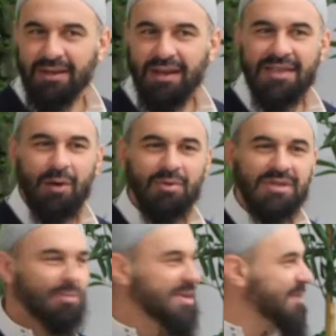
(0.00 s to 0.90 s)
And that was
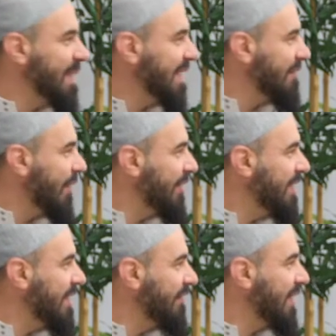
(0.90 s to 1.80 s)
a perspective. I
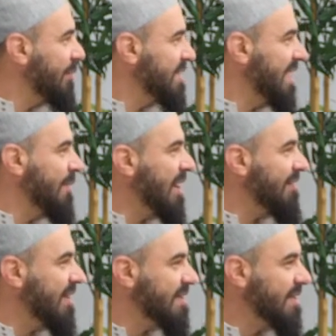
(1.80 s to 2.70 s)
think if that was any one of
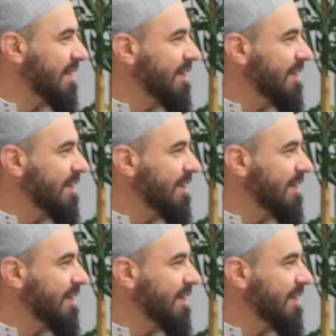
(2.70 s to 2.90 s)
us,